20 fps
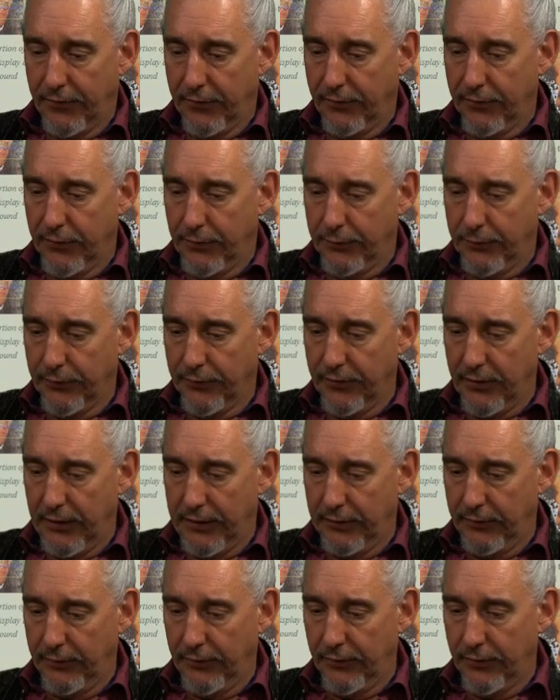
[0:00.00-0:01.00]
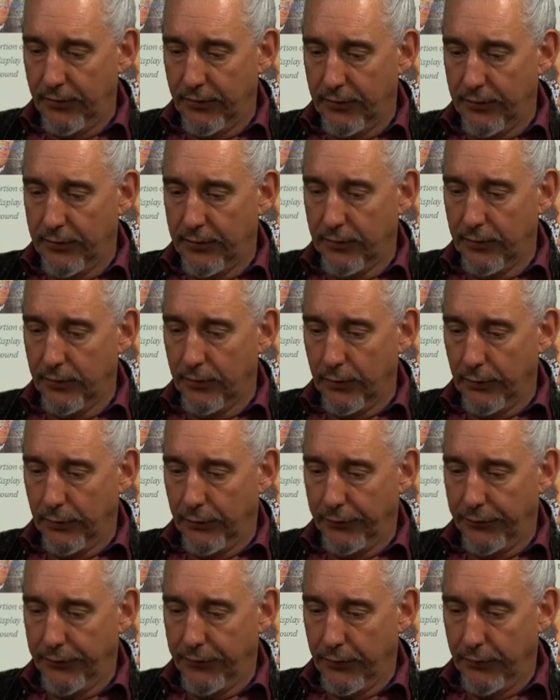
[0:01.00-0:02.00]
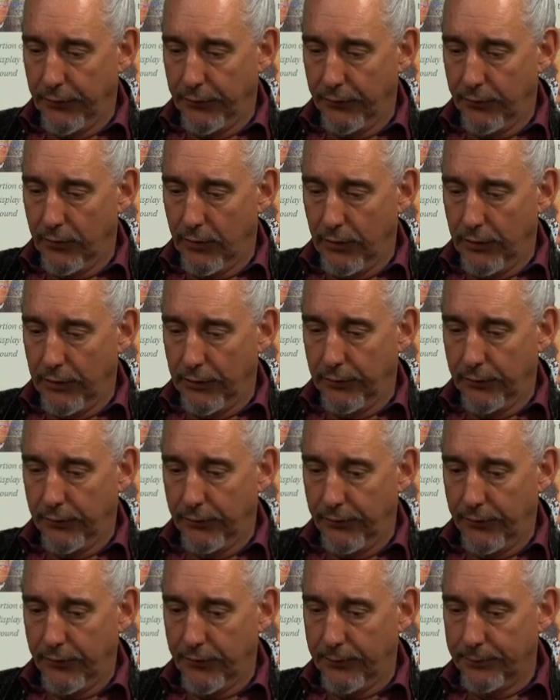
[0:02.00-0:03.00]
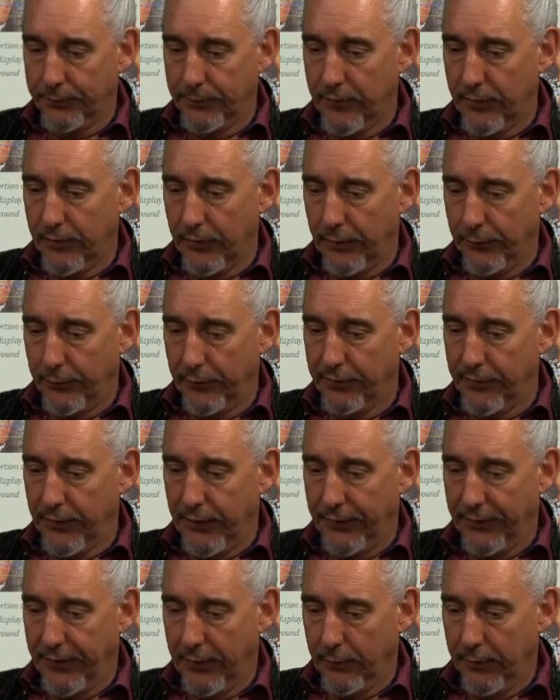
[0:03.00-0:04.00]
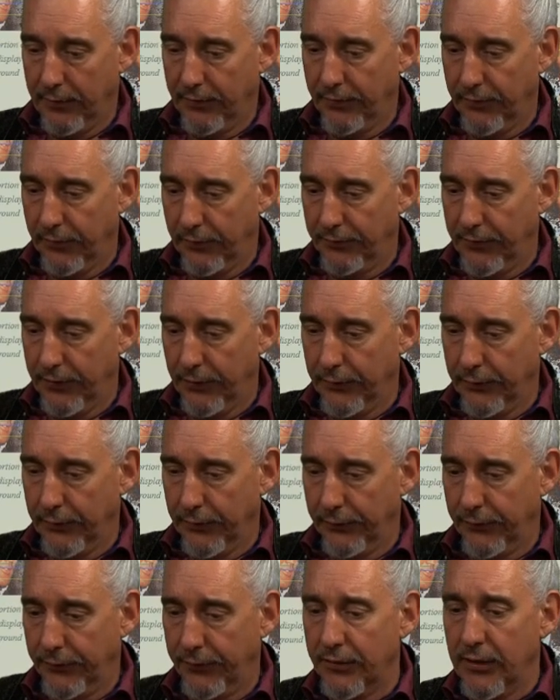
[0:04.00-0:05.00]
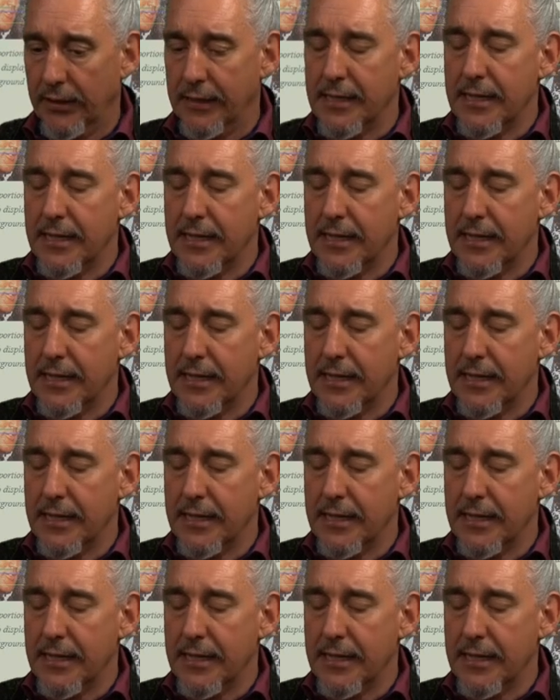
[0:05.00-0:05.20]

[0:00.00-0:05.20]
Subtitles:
the song says, girls, girls, girls. Find the images of the girls,